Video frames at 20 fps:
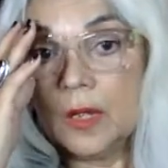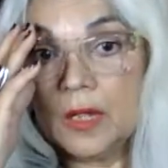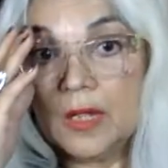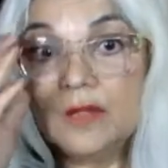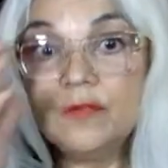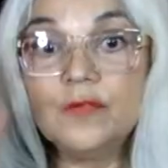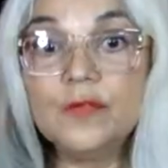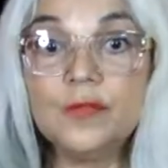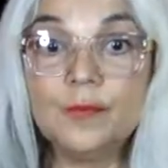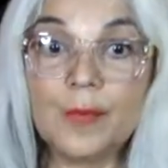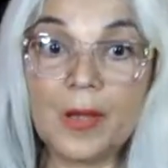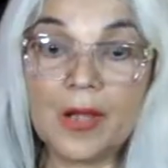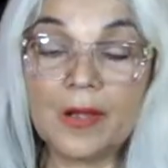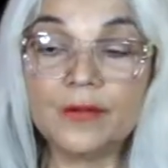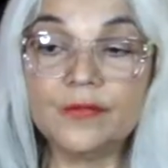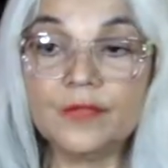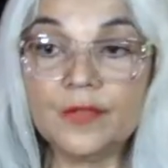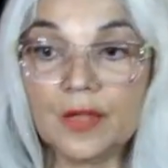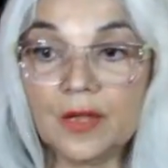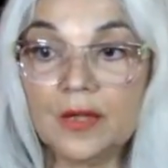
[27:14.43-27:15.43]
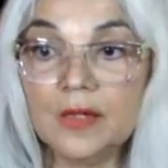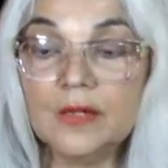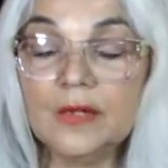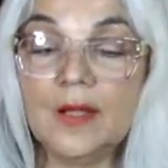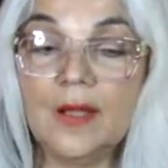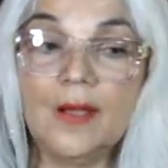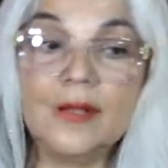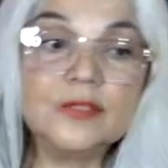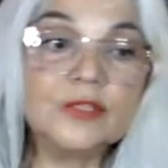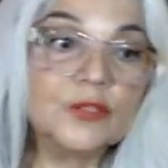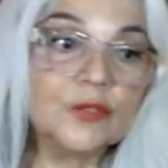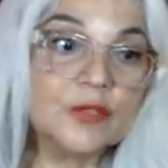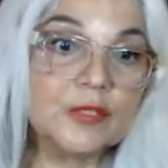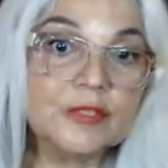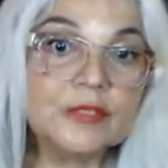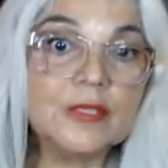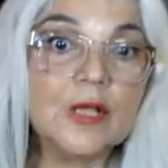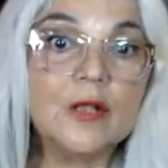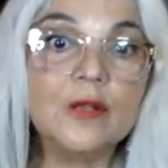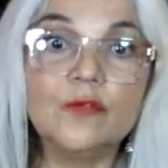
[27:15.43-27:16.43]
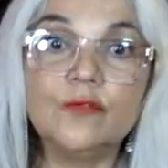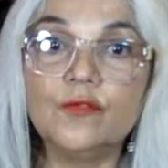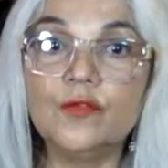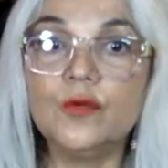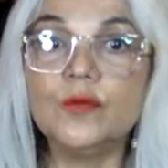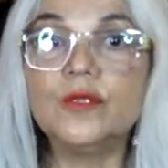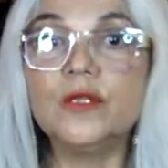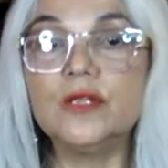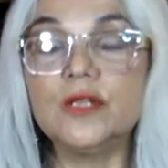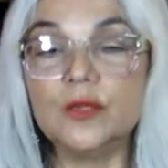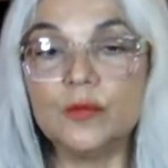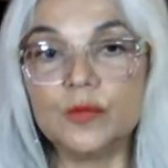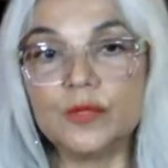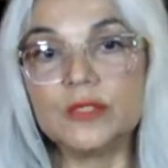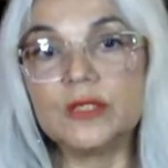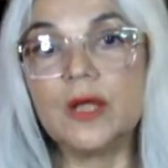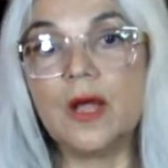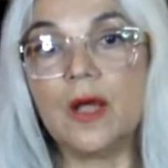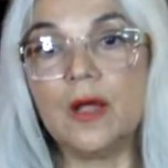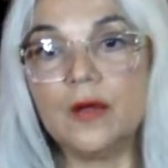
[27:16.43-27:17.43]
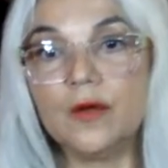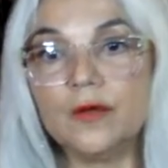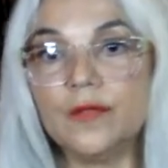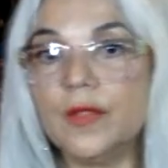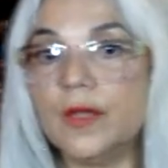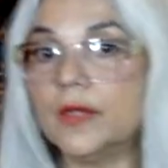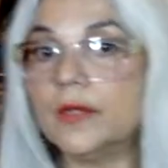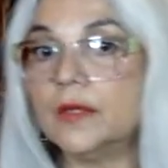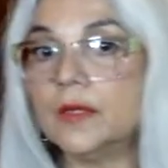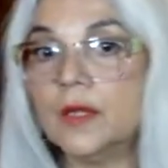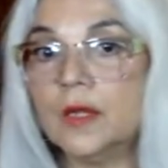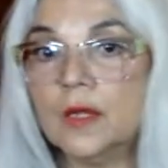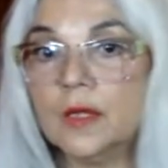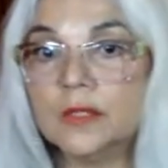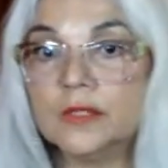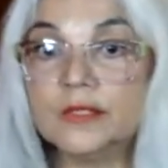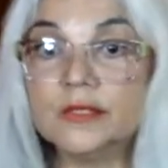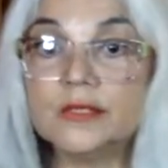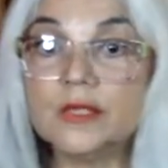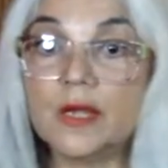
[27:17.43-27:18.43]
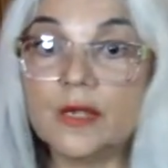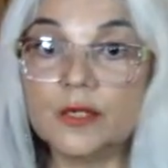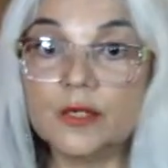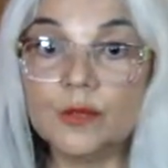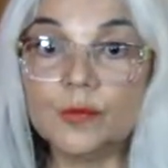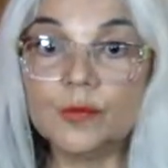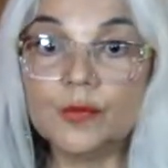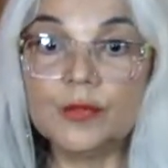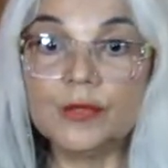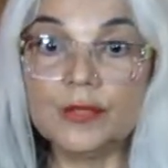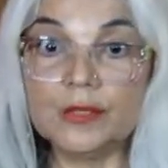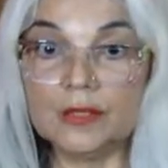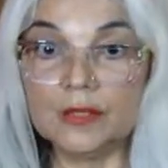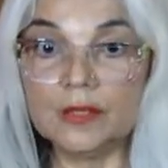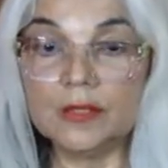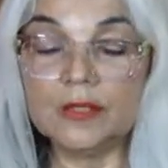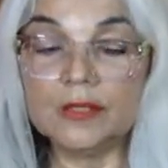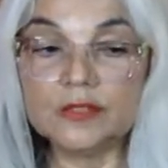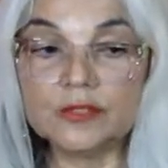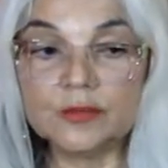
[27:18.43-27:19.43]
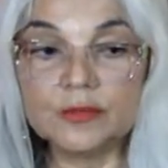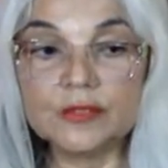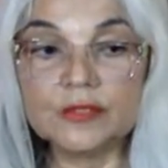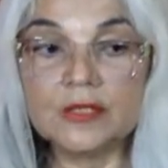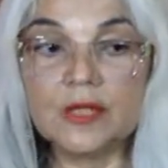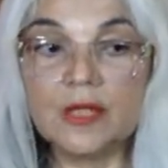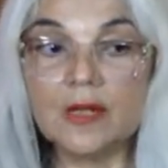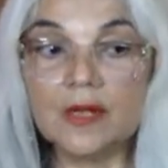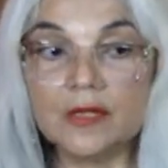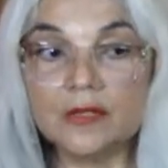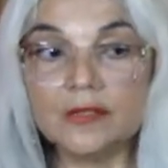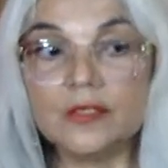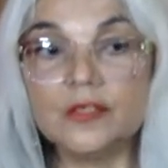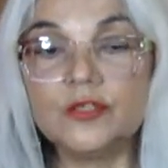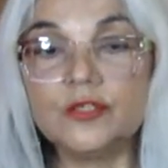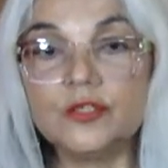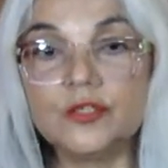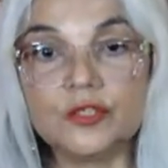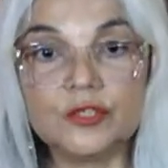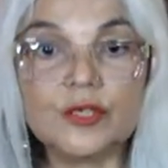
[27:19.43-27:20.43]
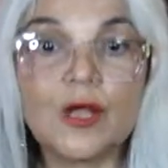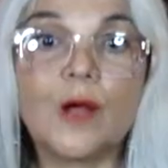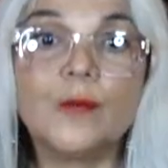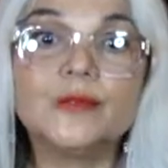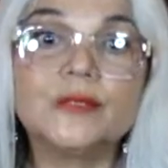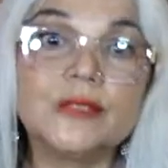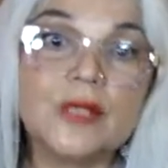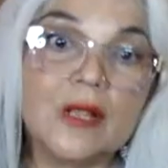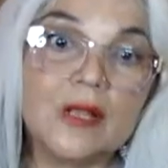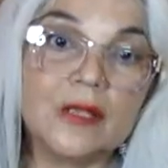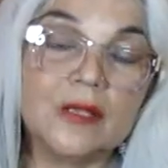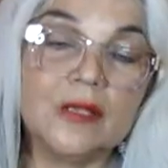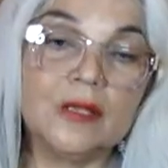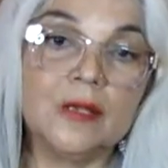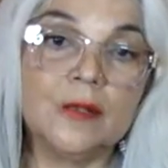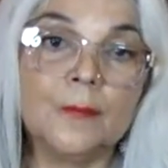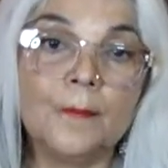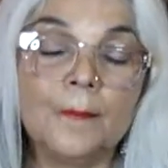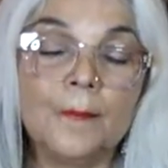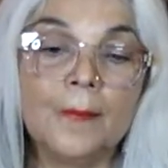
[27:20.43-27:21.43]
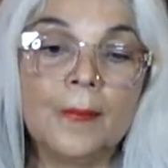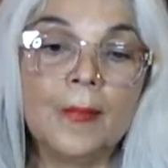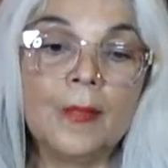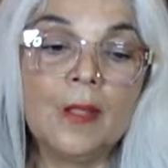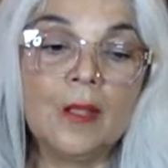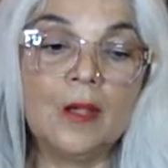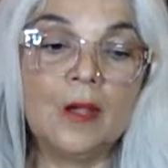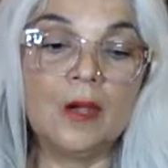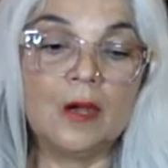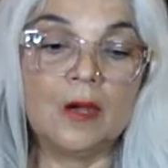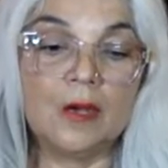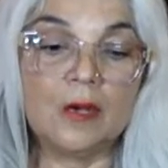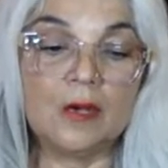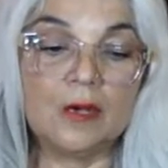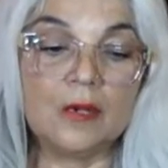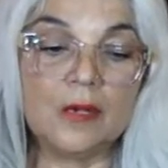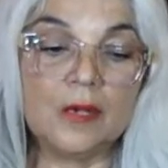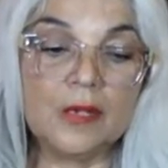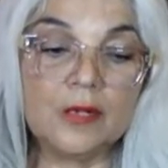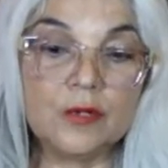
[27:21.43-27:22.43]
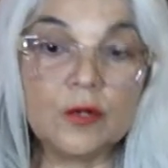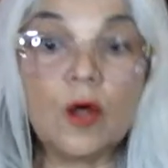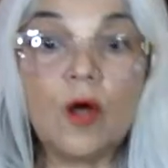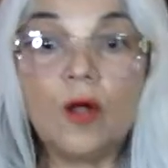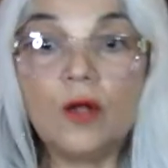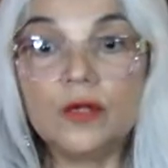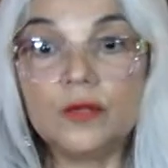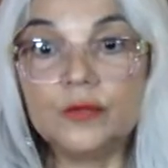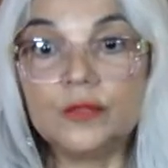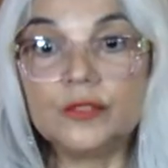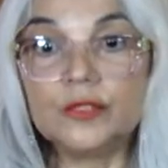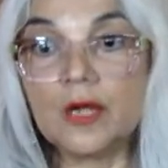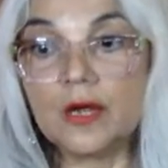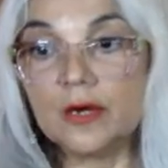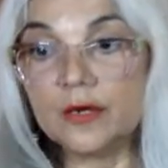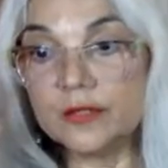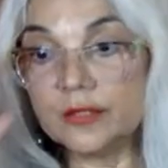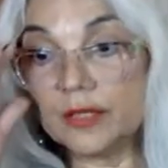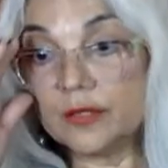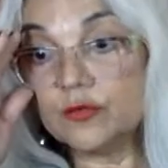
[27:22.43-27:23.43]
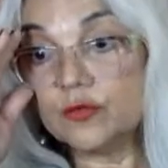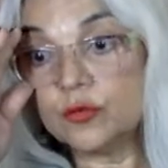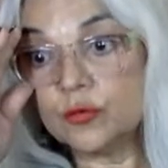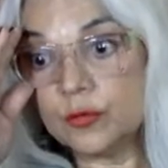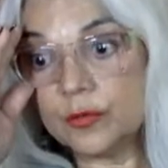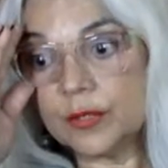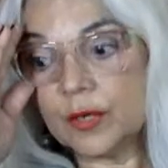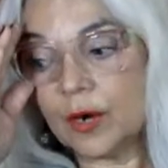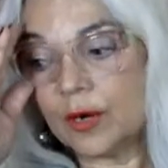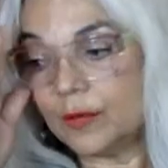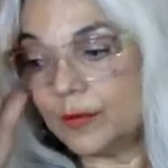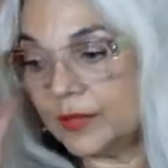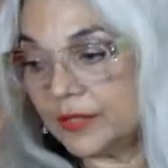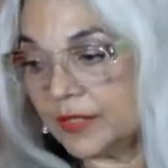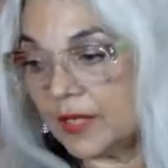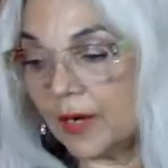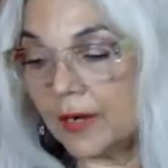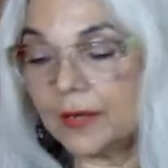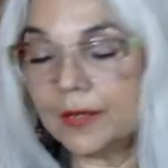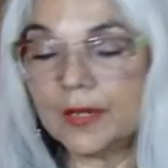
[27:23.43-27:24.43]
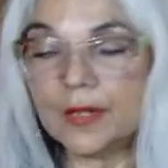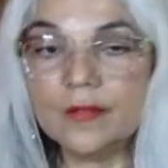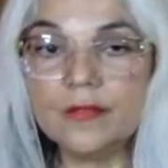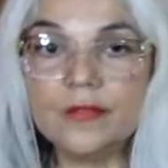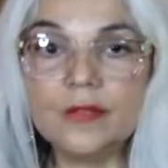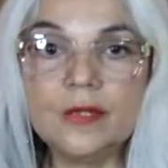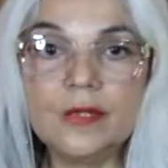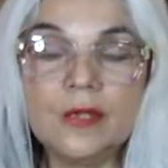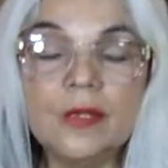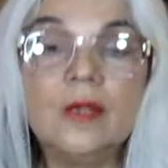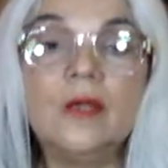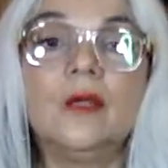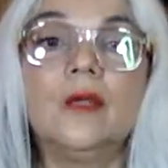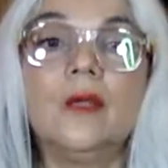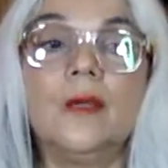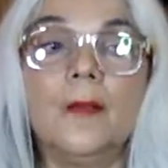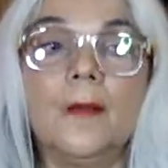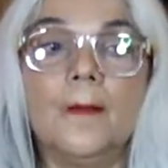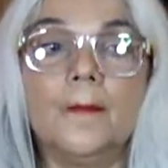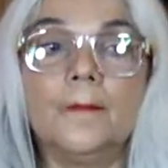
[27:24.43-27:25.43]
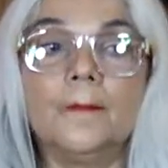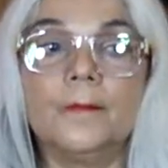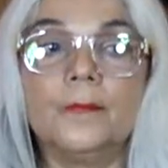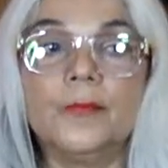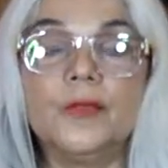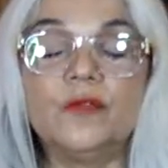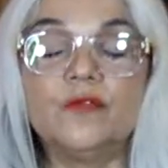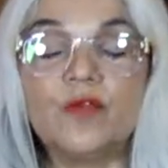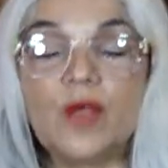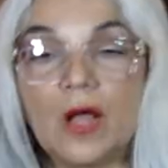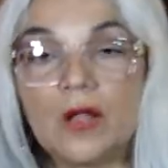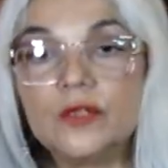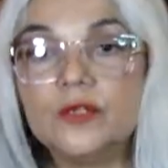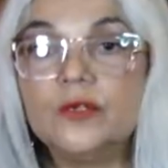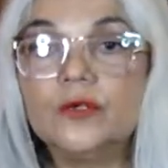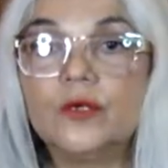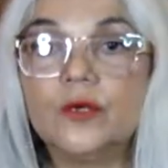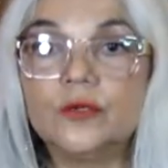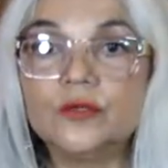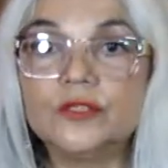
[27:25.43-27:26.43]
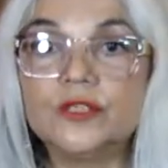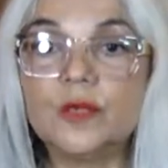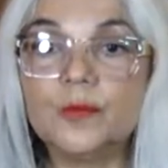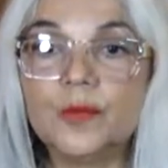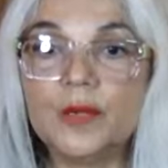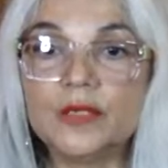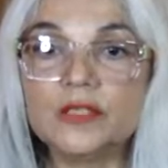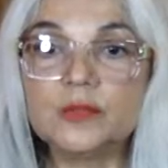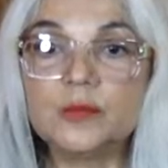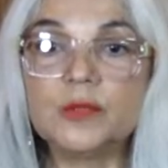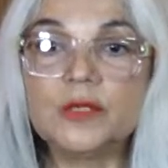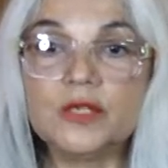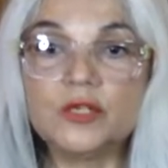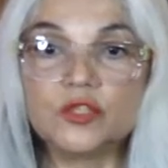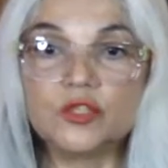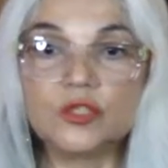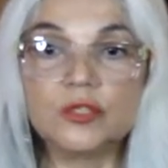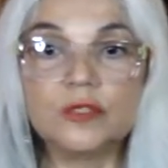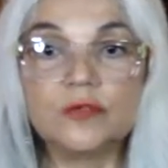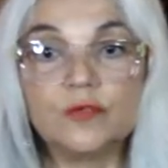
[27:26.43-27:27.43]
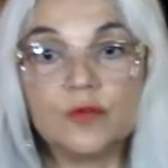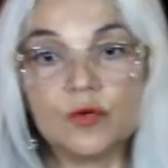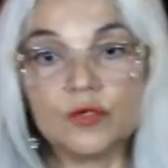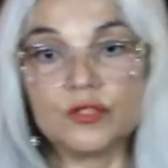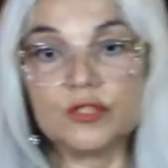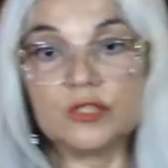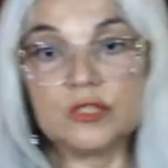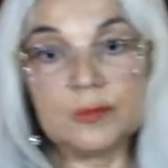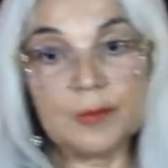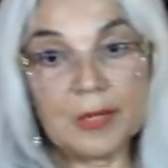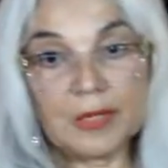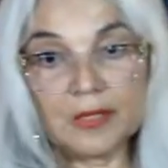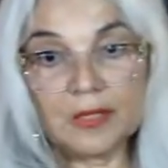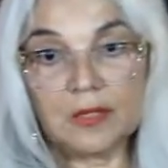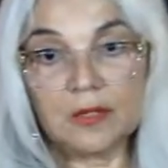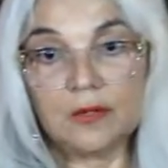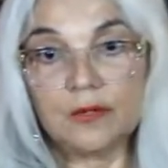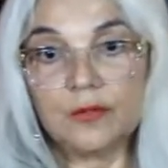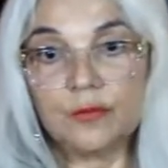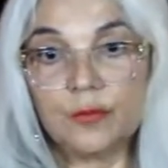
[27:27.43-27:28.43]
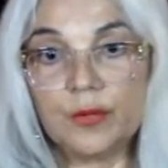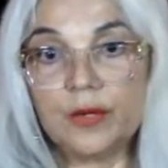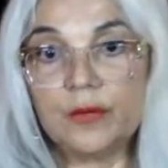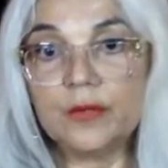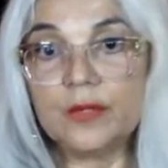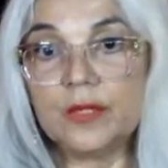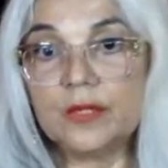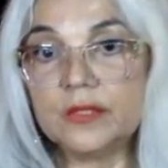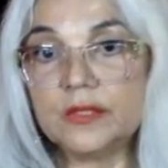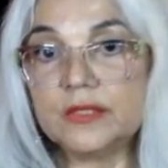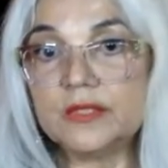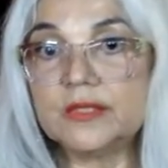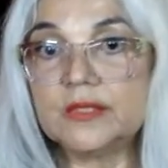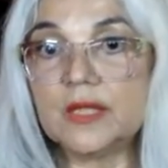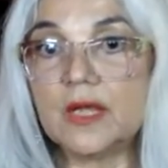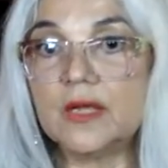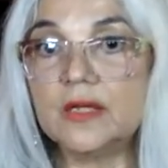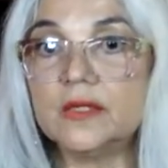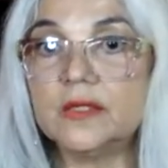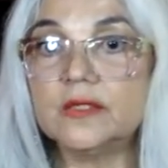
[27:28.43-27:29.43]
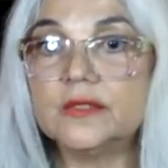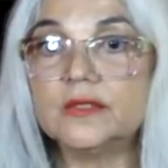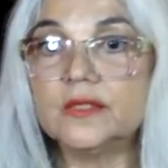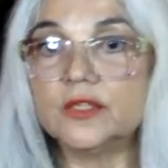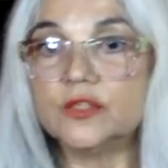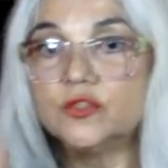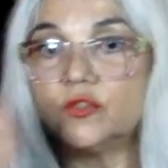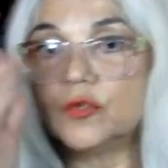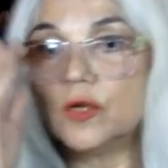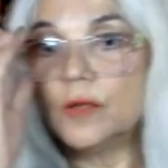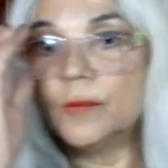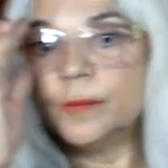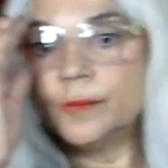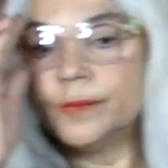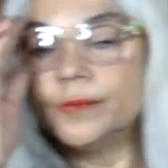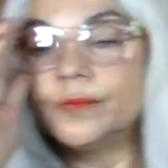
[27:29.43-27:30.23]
even back then. And so they sell a few and then they retire that design completely. So it's not like they just stop selling it uh, and call it retired. They truly are retired. And the the value goes up exponentially, of course, depending on the rarity, the design, et cetera.